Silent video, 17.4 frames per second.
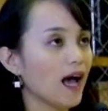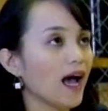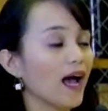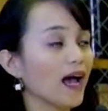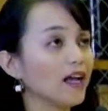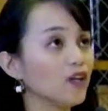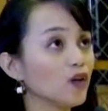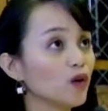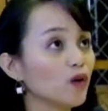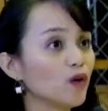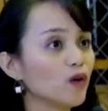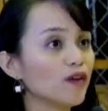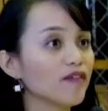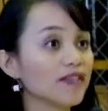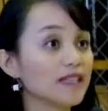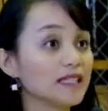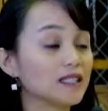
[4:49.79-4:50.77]
I know
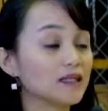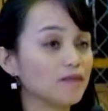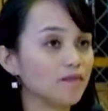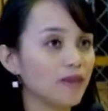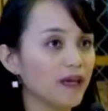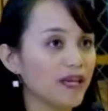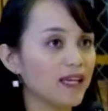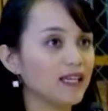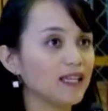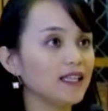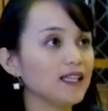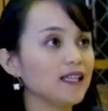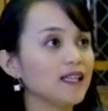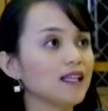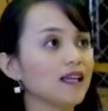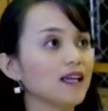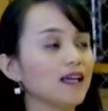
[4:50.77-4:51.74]
of this
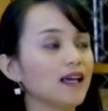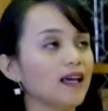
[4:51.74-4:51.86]
pain,